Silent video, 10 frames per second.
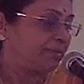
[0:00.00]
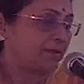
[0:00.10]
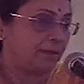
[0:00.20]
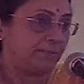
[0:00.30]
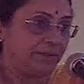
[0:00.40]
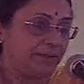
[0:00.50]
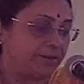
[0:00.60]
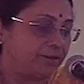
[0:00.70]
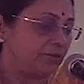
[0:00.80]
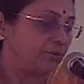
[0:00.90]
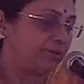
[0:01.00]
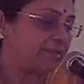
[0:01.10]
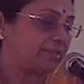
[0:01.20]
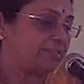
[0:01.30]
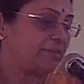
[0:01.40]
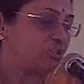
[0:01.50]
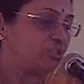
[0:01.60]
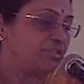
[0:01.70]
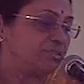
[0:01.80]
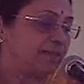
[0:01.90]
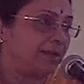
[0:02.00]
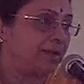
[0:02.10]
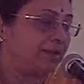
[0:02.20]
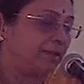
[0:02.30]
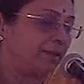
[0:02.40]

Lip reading: The commentator to the text mentions that